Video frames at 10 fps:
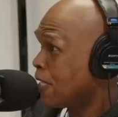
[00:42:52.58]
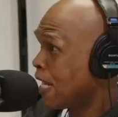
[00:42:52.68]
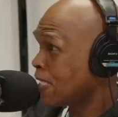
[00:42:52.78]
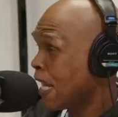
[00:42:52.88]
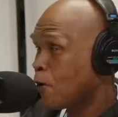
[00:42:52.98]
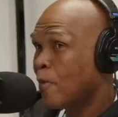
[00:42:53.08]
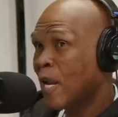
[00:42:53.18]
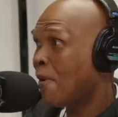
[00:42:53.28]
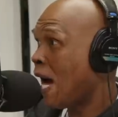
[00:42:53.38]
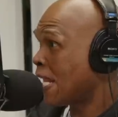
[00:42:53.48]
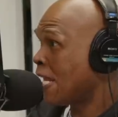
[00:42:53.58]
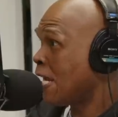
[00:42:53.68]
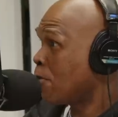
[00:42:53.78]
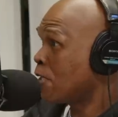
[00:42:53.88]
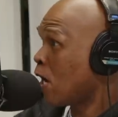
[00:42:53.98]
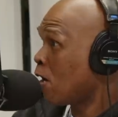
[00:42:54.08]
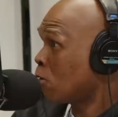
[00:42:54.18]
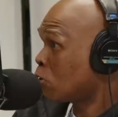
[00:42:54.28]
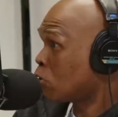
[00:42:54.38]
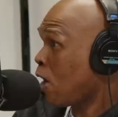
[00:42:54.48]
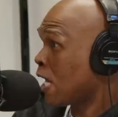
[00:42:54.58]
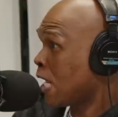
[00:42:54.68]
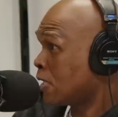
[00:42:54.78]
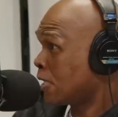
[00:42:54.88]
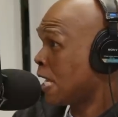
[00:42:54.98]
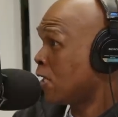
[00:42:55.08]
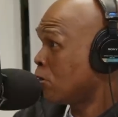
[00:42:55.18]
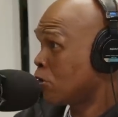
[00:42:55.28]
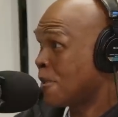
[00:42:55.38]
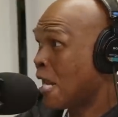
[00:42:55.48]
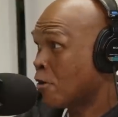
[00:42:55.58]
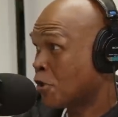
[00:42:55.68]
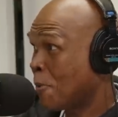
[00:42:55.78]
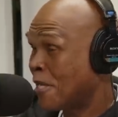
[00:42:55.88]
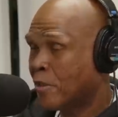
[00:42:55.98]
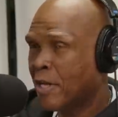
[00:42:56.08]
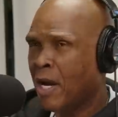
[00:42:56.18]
Yeah. That's mm-hmm. like when I'm out of here when y'all try to say hello to me and I don't speak to